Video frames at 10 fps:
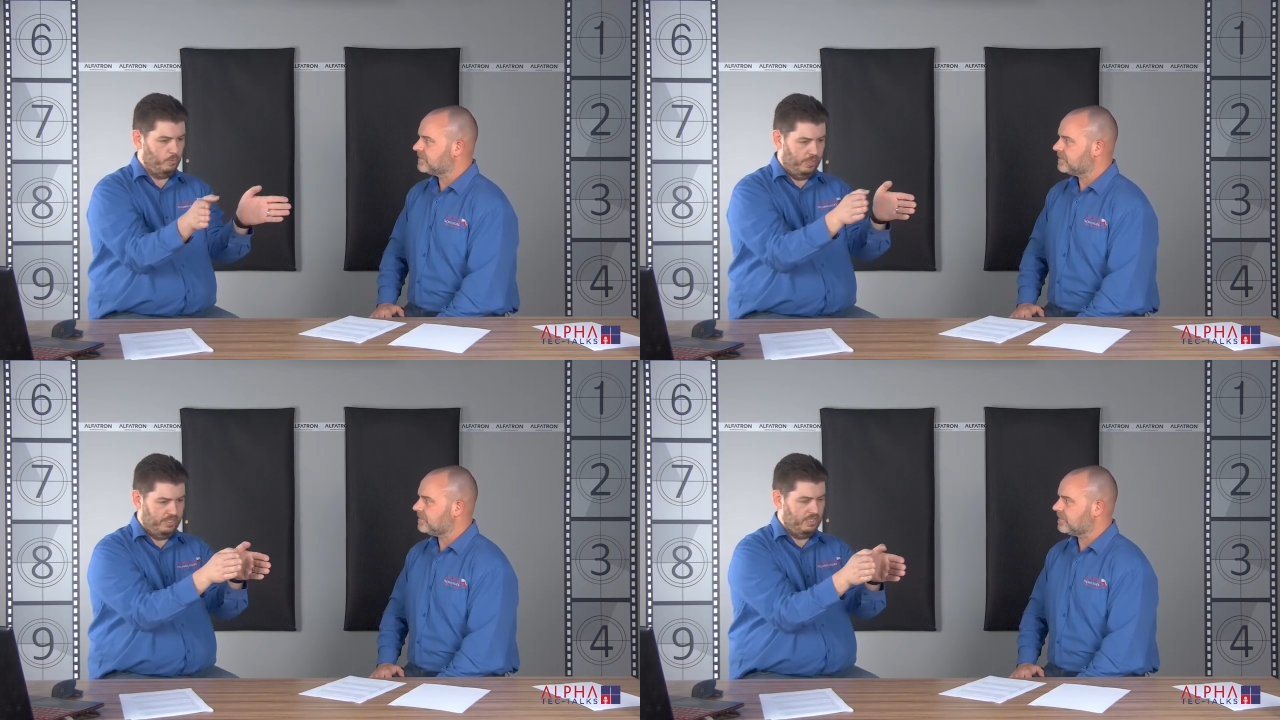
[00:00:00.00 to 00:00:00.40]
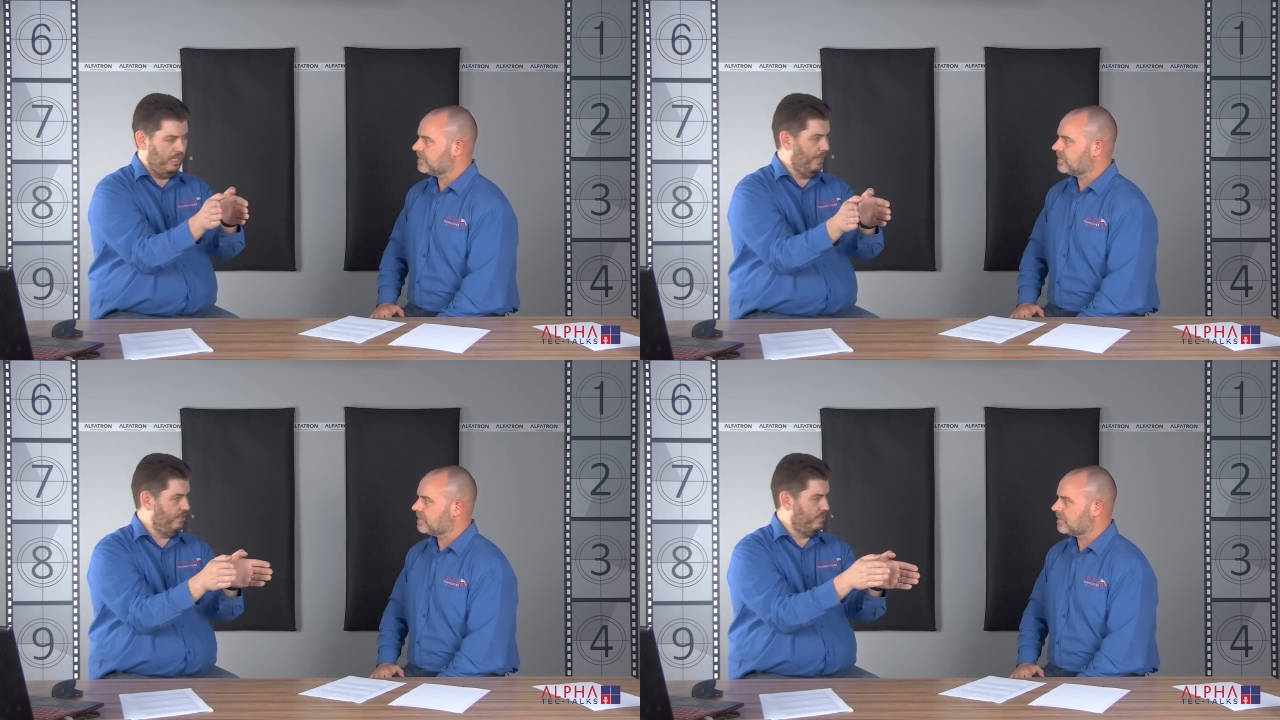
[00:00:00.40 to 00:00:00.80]
Speaker 1: where's the
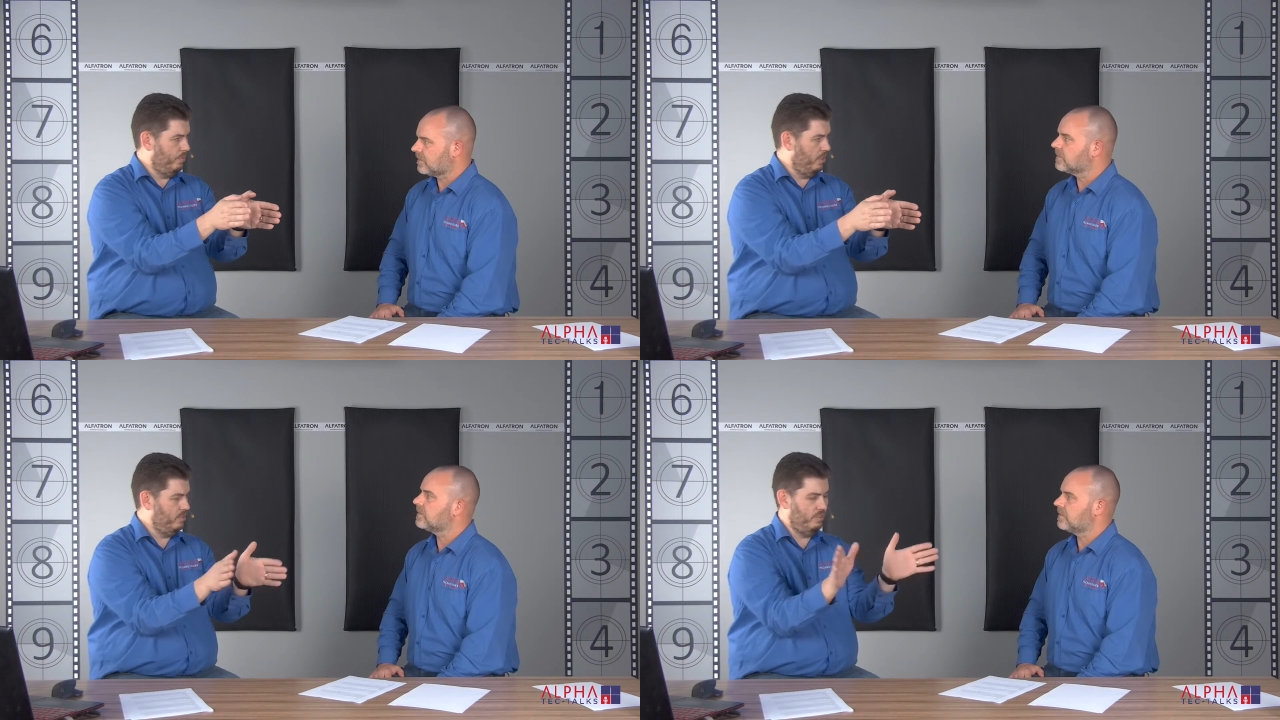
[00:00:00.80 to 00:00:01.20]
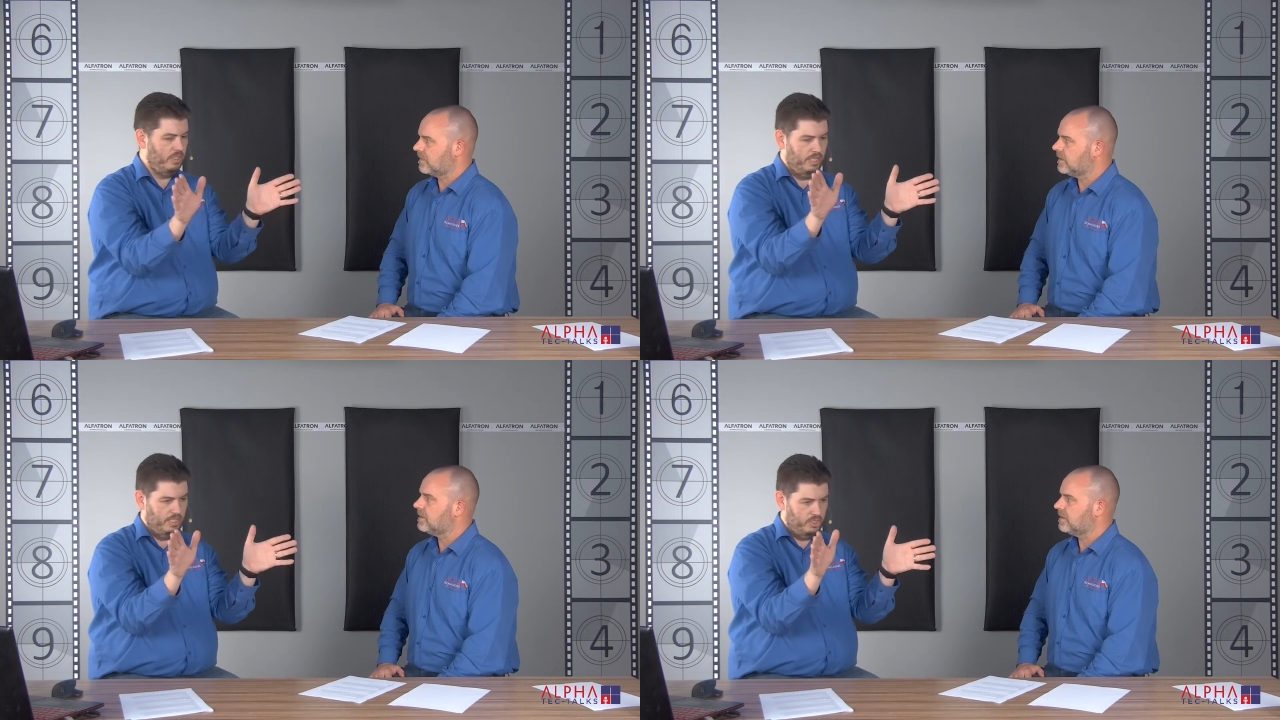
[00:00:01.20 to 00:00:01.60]
loudest part,
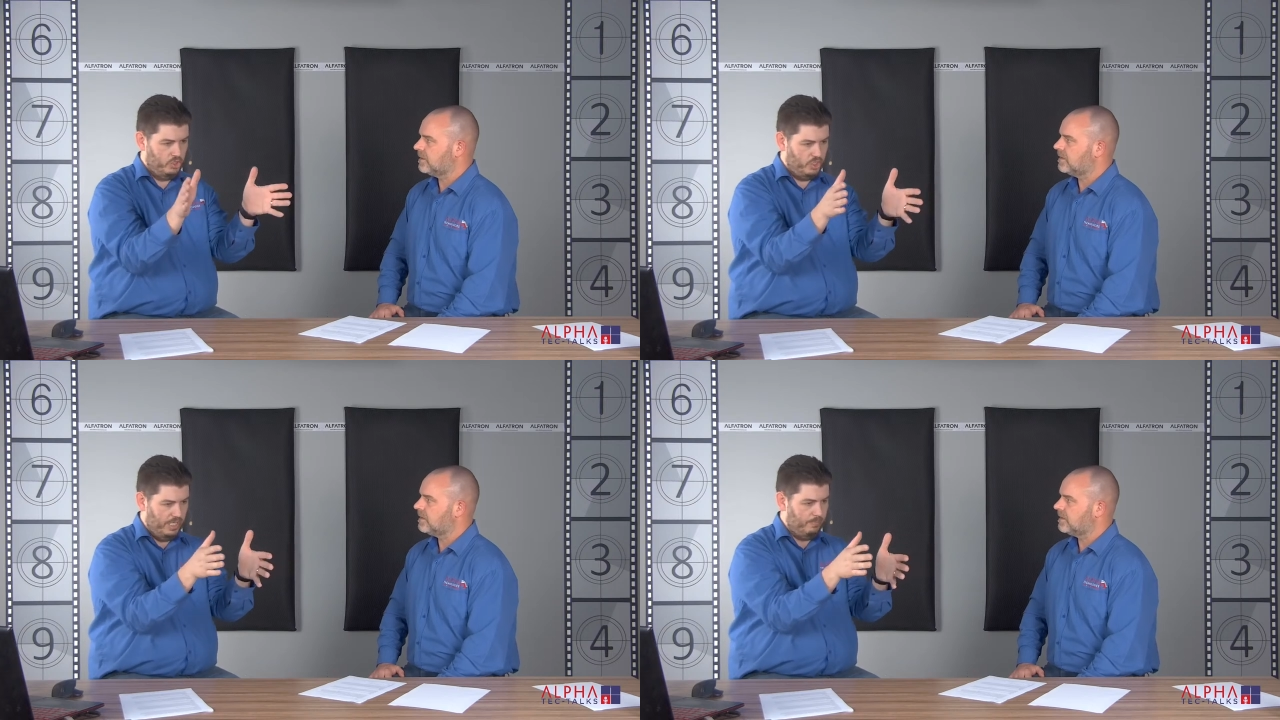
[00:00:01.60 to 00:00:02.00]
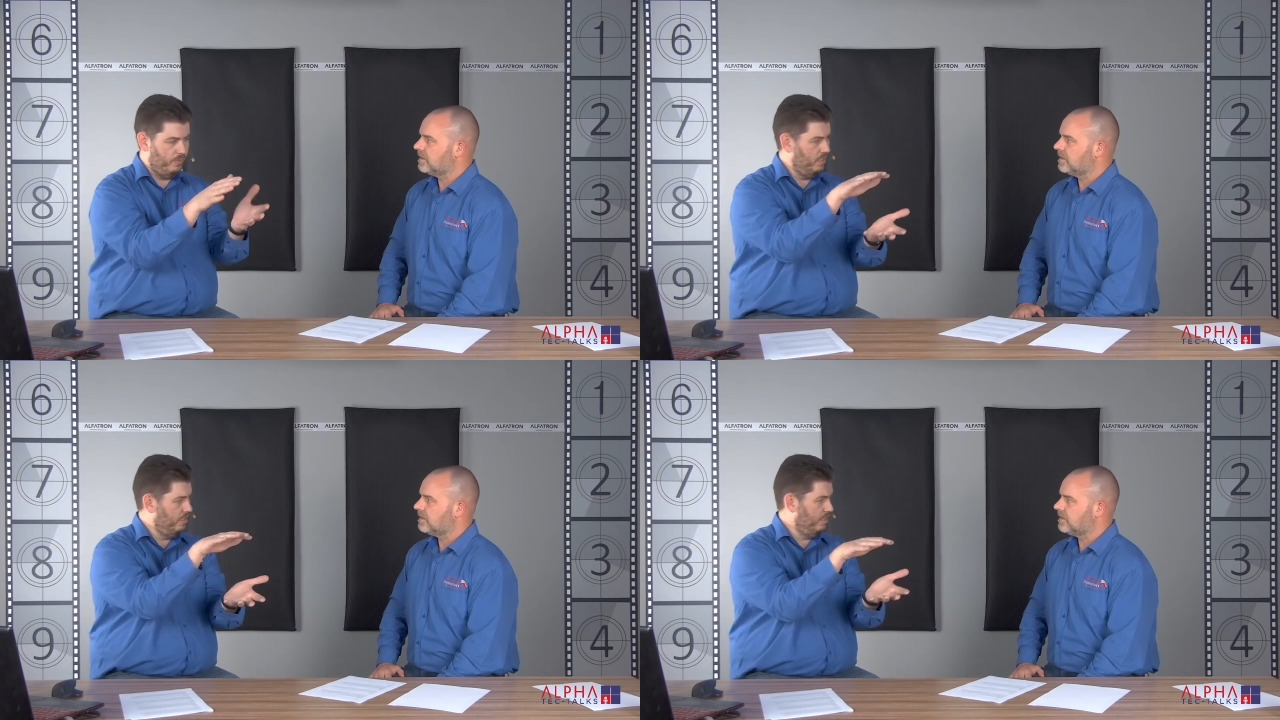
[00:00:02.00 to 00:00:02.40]

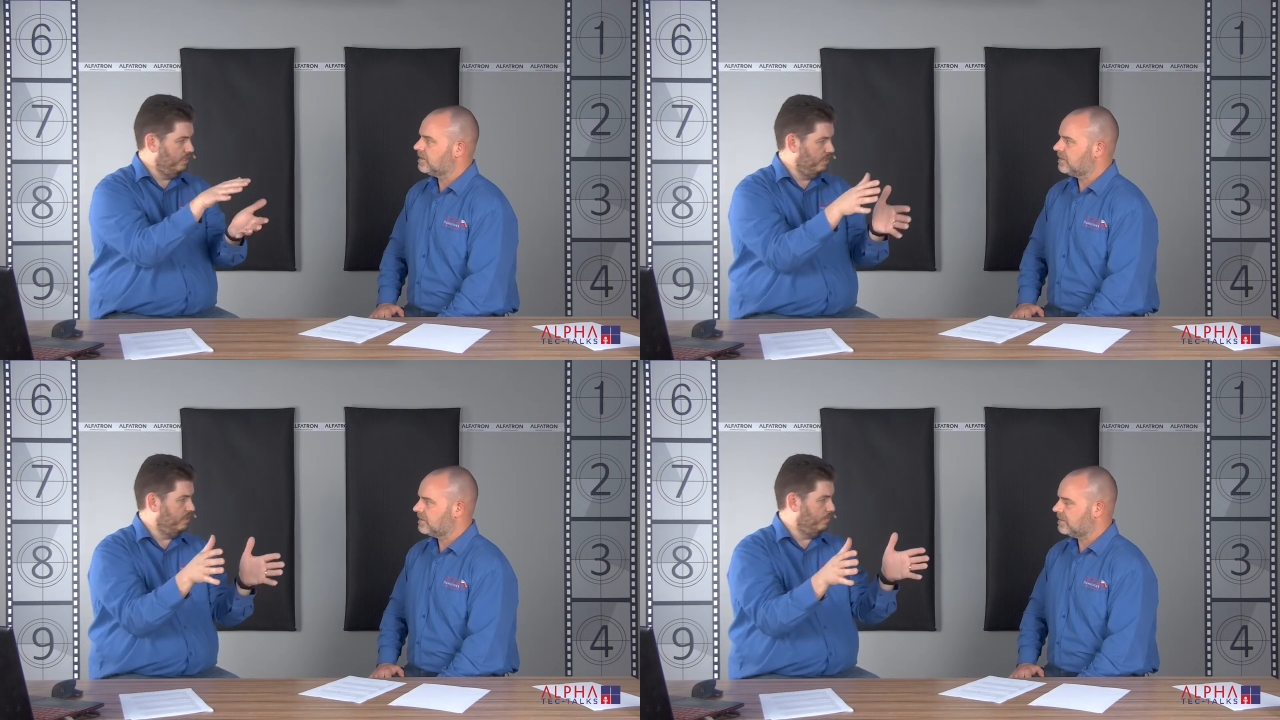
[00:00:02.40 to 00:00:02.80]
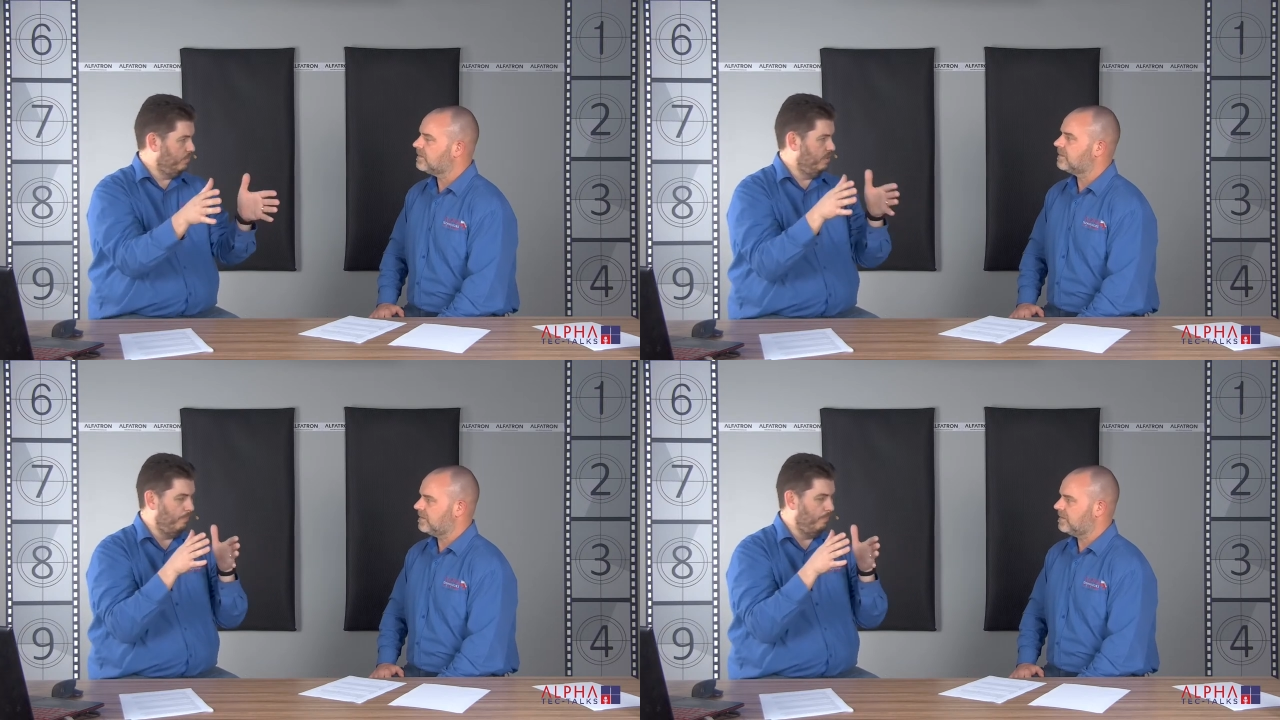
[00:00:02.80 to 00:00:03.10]
shape the, the, the